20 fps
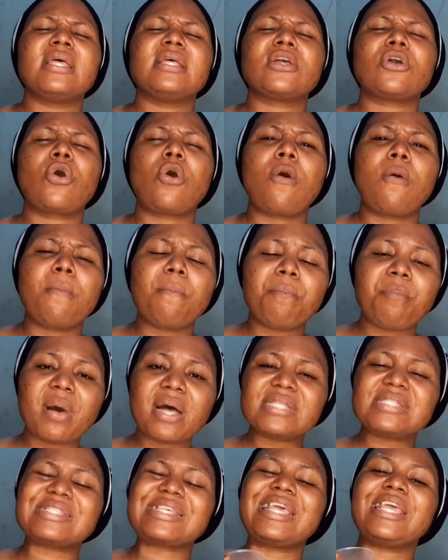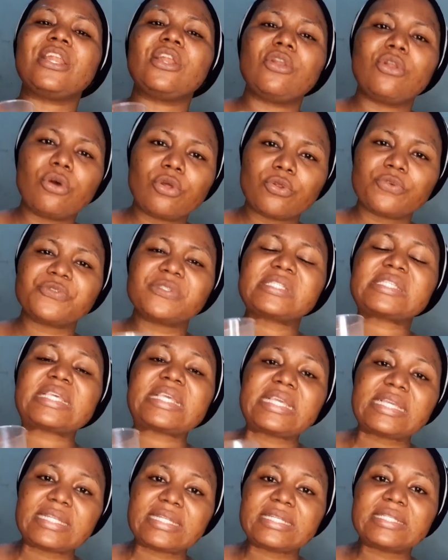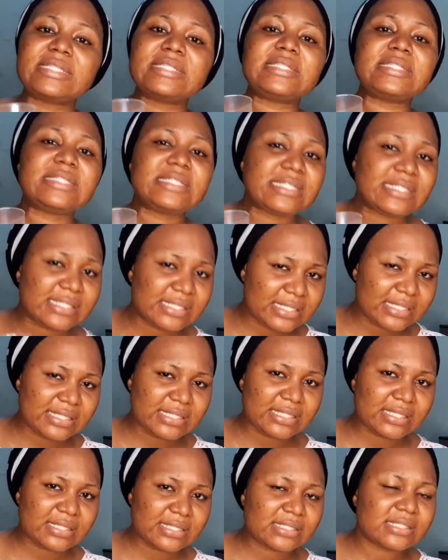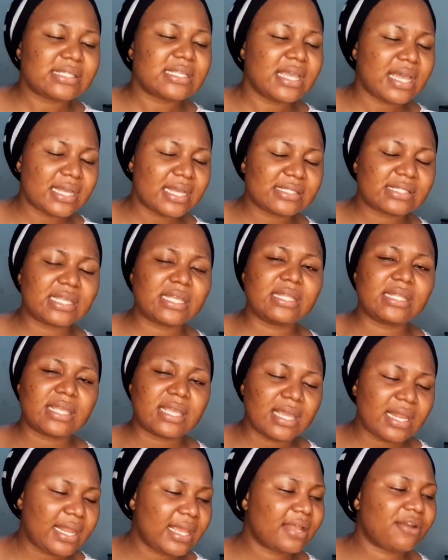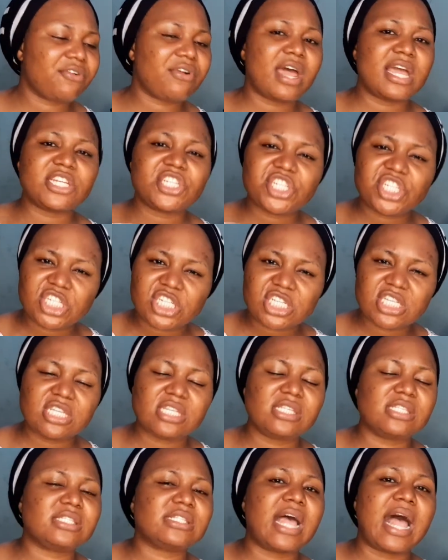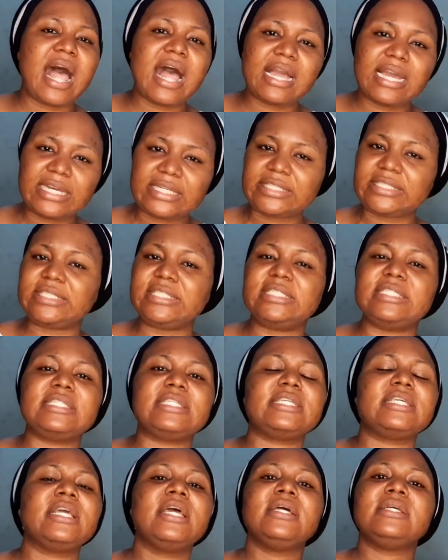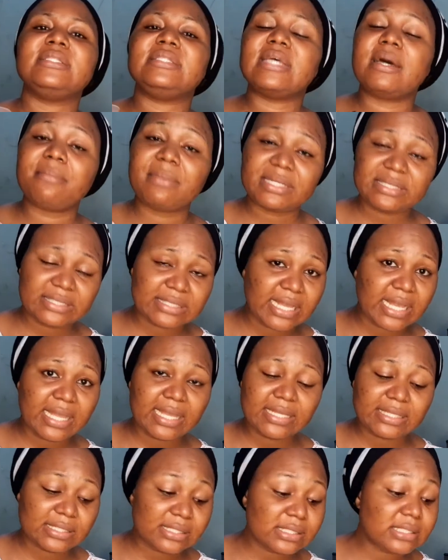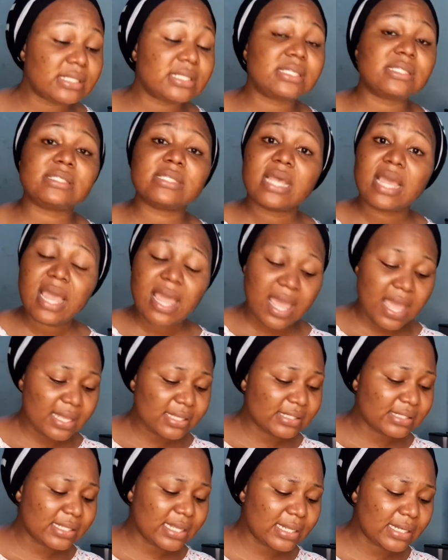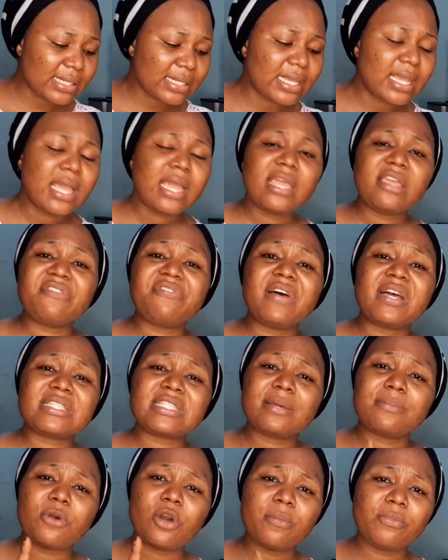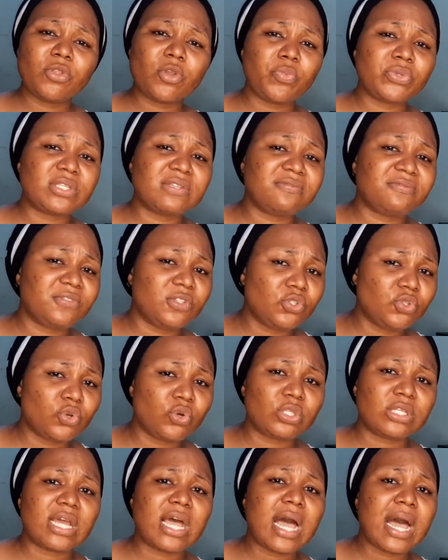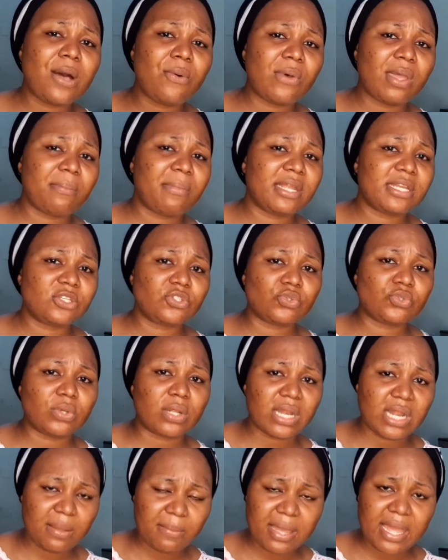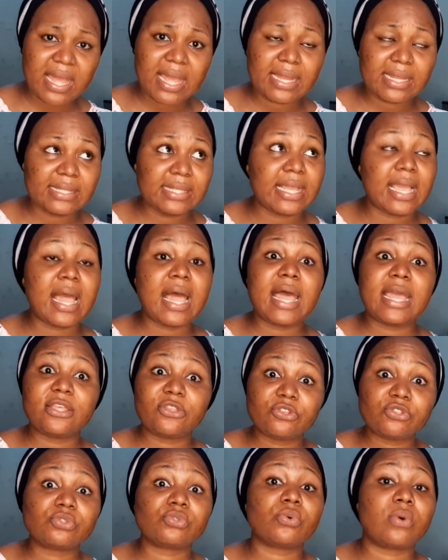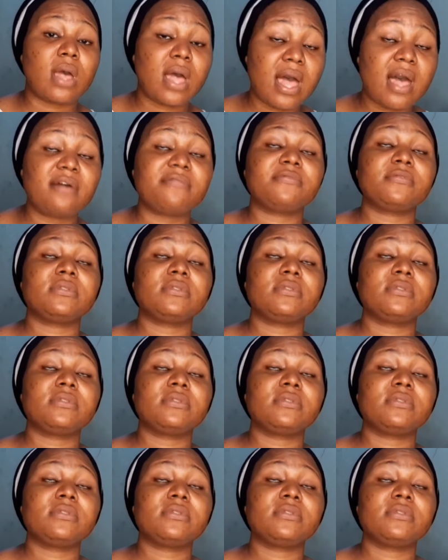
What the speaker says: combats a lot of skin diseases. Yeah, skincare like rashes, acne, dermatitis. Exactly. In fact, I'm coming up with a video on how I managed to clear my acne. I used to have